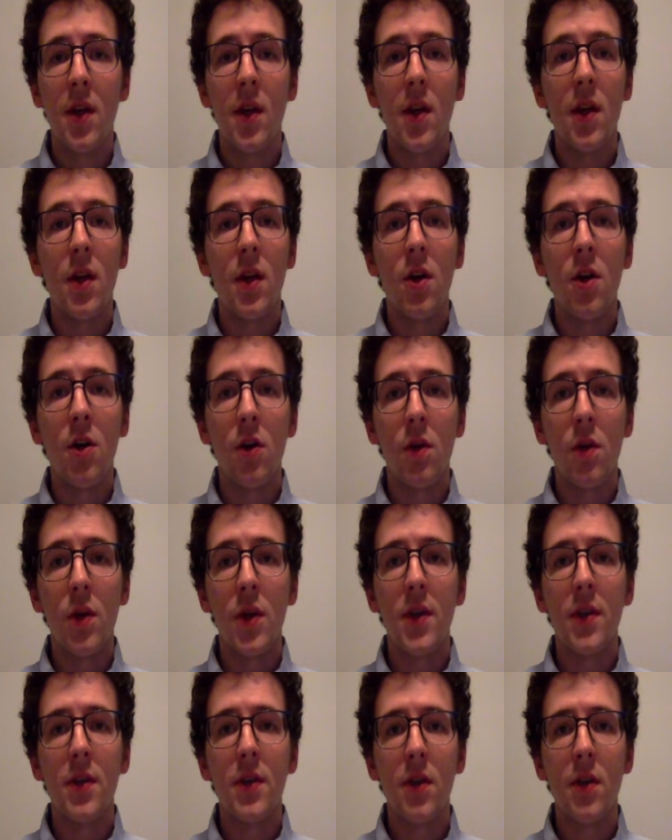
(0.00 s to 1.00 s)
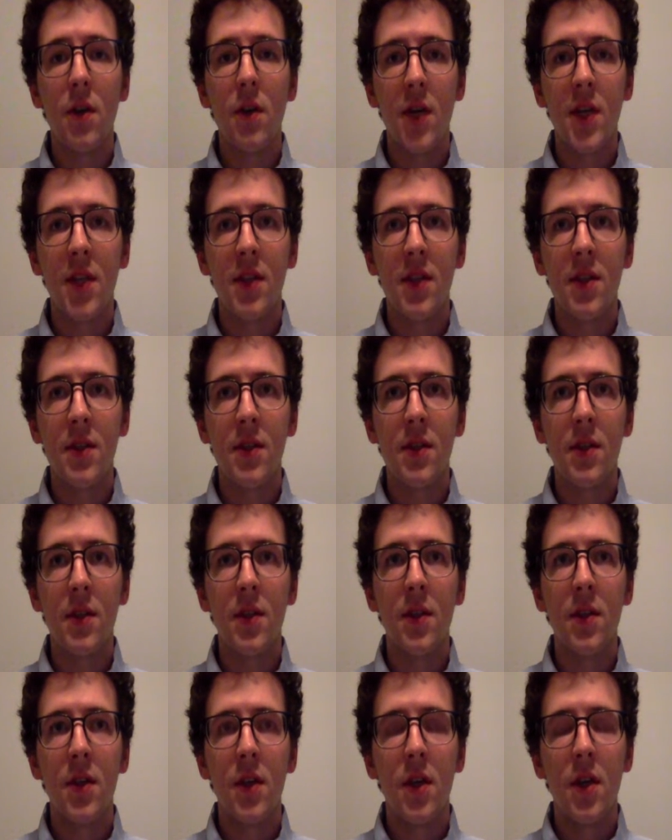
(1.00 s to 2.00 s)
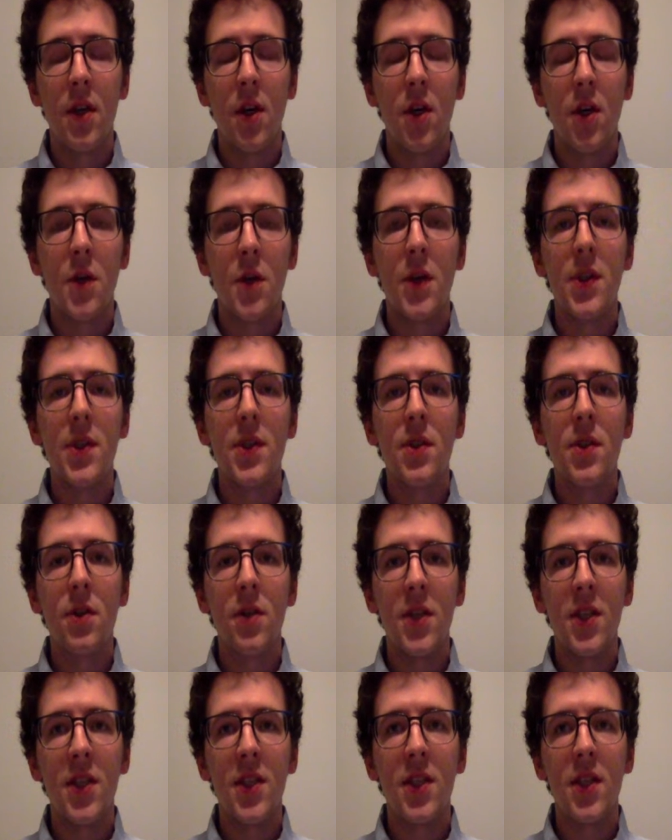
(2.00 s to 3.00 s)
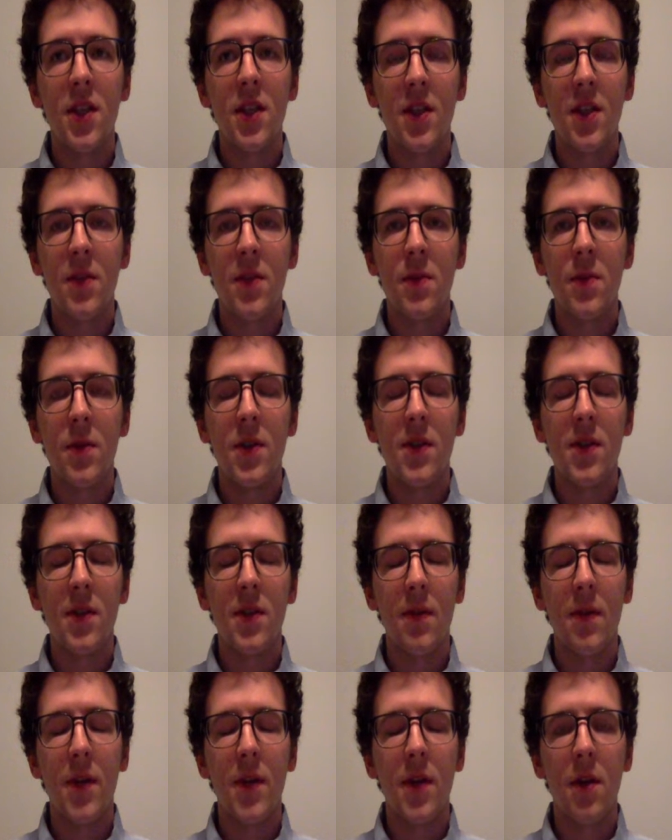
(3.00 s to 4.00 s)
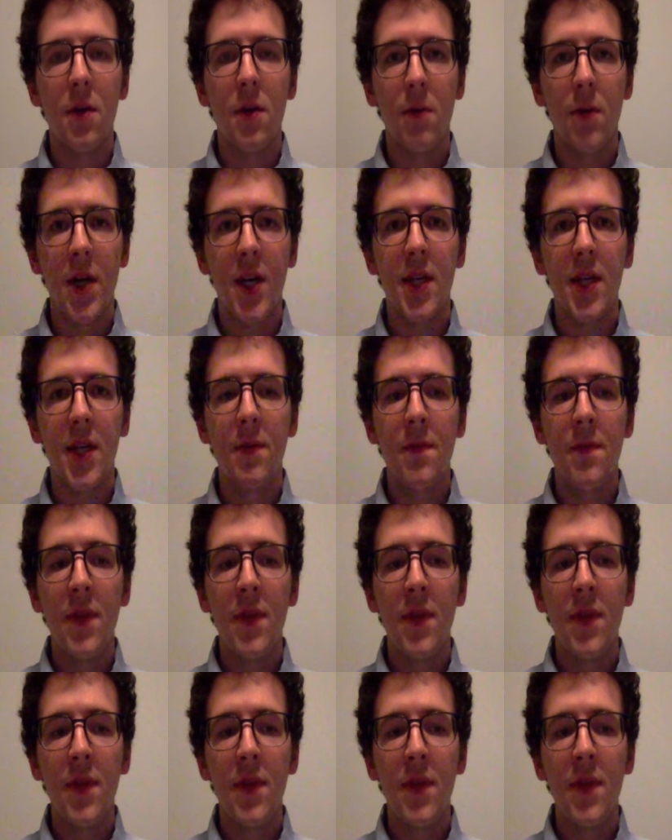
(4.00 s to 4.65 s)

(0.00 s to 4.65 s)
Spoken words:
and always graciously, always treating the customer as if they are right.